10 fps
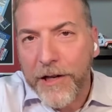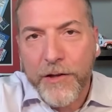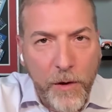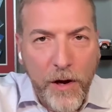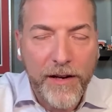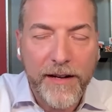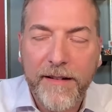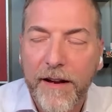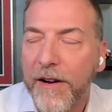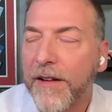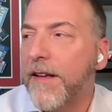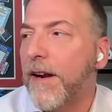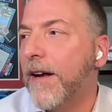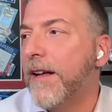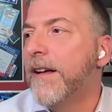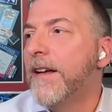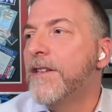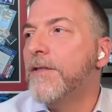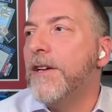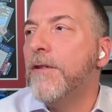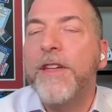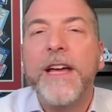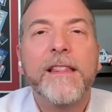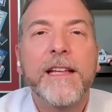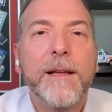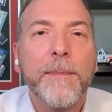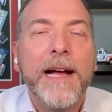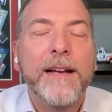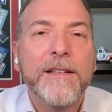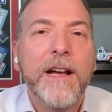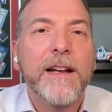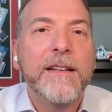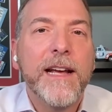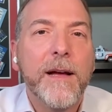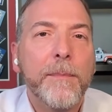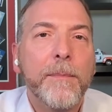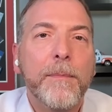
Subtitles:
is wrong, et cetera, et cetera. So I do think that the Bidens ought to